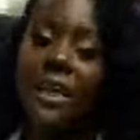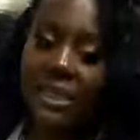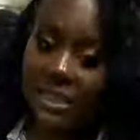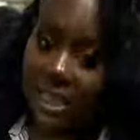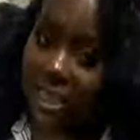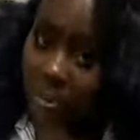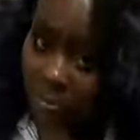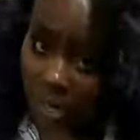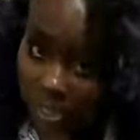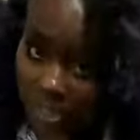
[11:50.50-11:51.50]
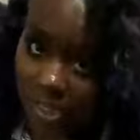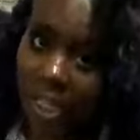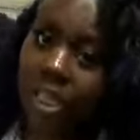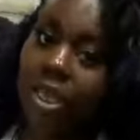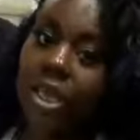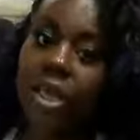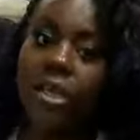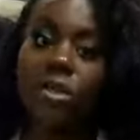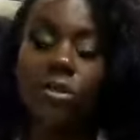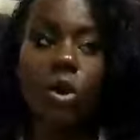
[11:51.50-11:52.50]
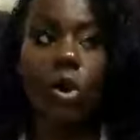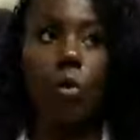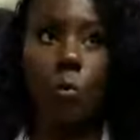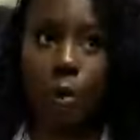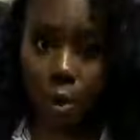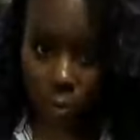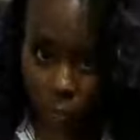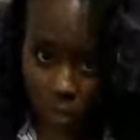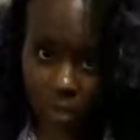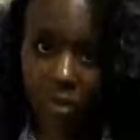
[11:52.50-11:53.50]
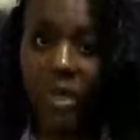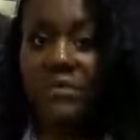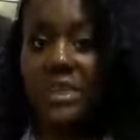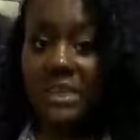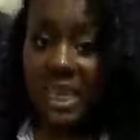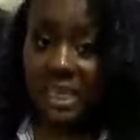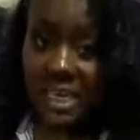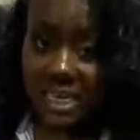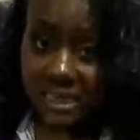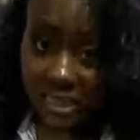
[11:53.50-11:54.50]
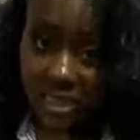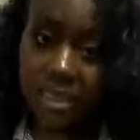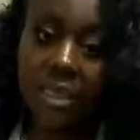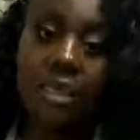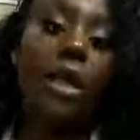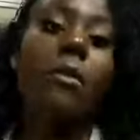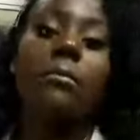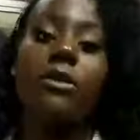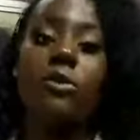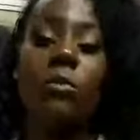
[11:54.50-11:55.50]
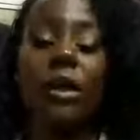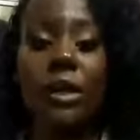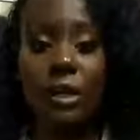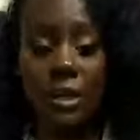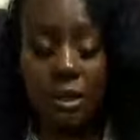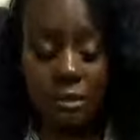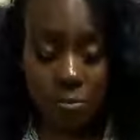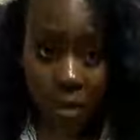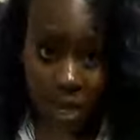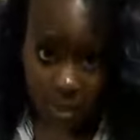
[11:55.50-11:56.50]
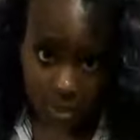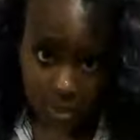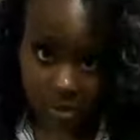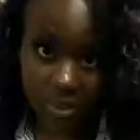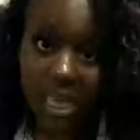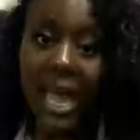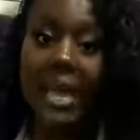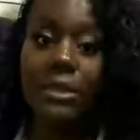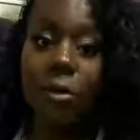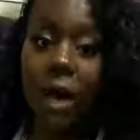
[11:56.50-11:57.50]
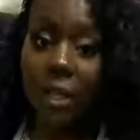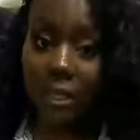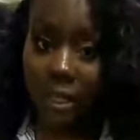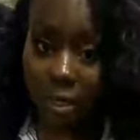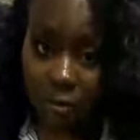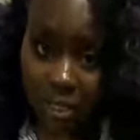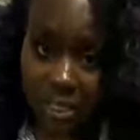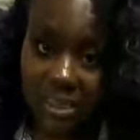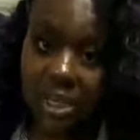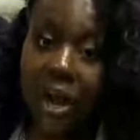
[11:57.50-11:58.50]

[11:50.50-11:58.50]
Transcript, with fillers: of product. Any product can work well if the technique is good, but you want a good product that has quality ingredients that